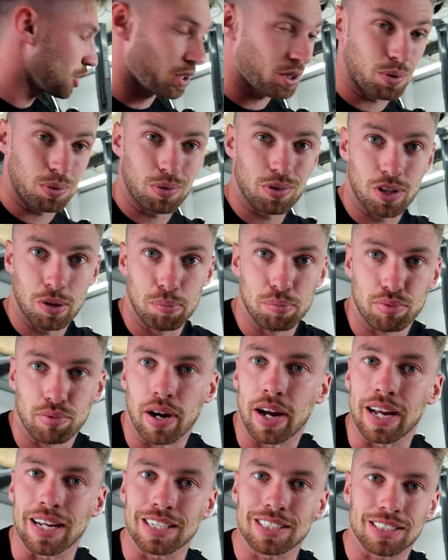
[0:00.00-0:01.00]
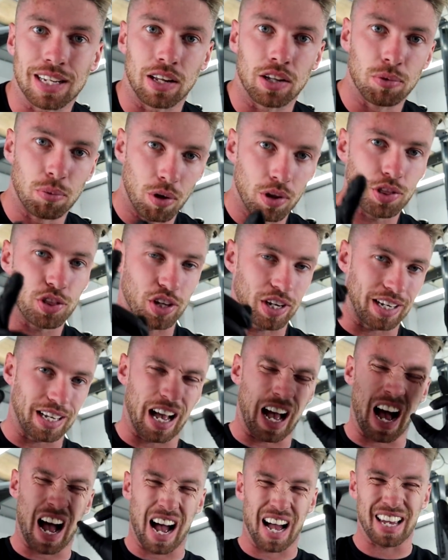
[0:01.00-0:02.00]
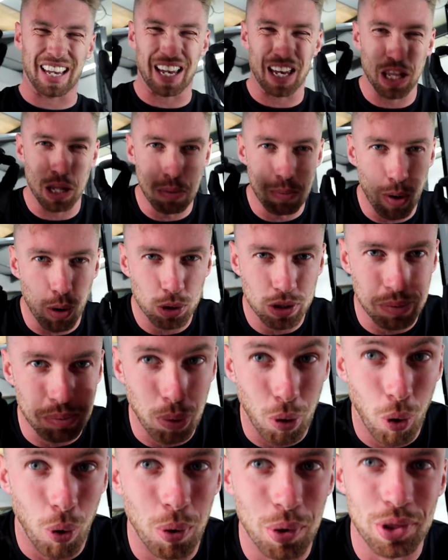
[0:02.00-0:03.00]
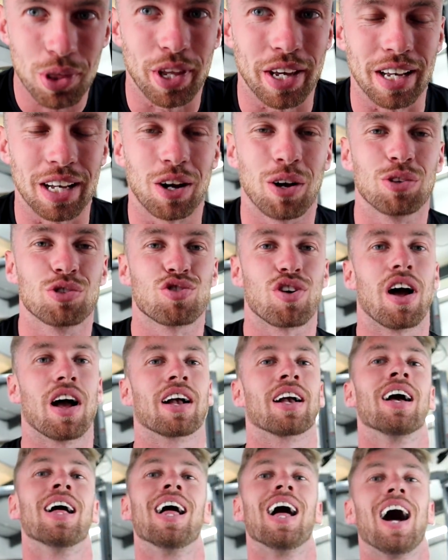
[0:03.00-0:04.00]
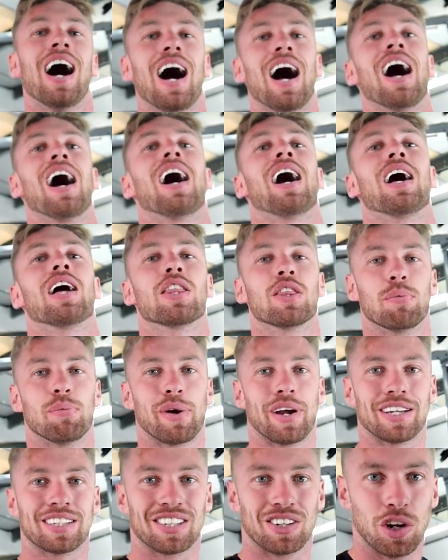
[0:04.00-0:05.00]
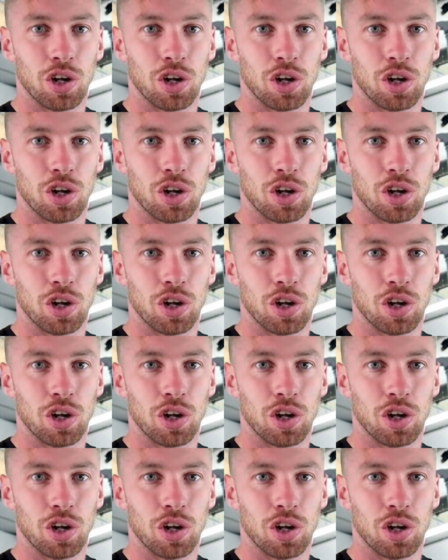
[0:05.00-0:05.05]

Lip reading: do the brakes. Now, the most important thing on track are the brakes.